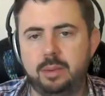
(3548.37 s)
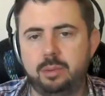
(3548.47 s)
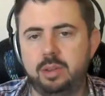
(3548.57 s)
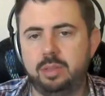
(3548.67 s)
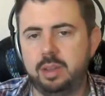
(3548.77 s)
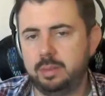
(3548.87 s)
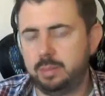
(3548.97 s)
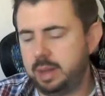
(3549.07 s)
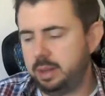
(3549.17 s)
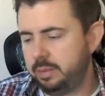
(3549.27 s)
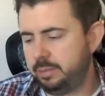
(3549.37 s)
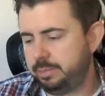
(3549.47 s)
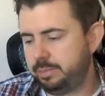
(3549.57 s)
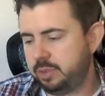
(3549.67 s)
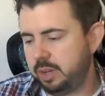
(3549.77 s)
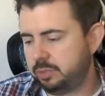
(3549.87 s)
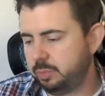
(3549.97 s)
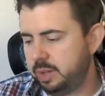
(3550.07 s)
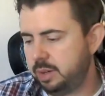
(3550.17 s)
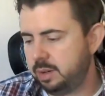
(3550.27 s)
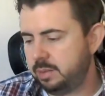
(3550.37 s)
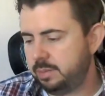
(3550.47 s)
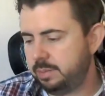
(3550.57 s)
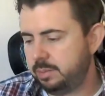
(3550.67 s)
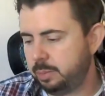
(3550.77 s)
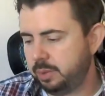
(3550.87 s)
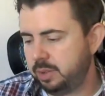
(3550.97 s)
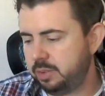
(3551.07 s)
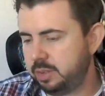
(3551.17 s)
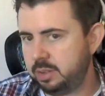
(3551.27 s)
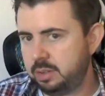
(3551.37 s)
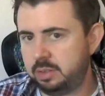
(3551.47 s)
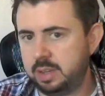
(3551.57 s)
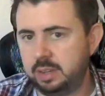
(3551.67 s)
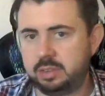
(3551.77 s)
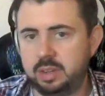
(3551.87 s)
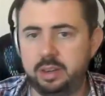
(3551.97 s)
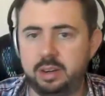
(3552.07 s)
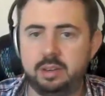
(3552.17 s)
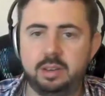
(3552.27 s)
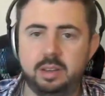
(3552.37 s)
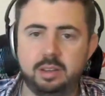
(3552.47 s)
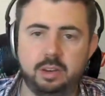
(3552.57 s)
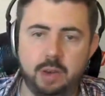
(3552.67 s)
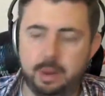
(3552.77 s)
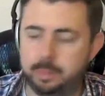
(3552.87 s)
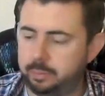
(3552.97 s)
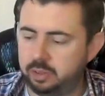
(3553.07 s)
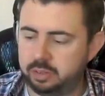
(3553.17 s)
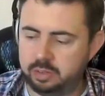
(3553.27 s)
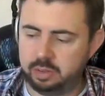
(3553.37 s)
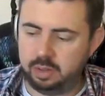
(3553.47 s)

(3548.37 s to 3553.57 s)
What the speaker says: do you think about Joss Whedon replacing Zack Snyder as they wrap up Justice League?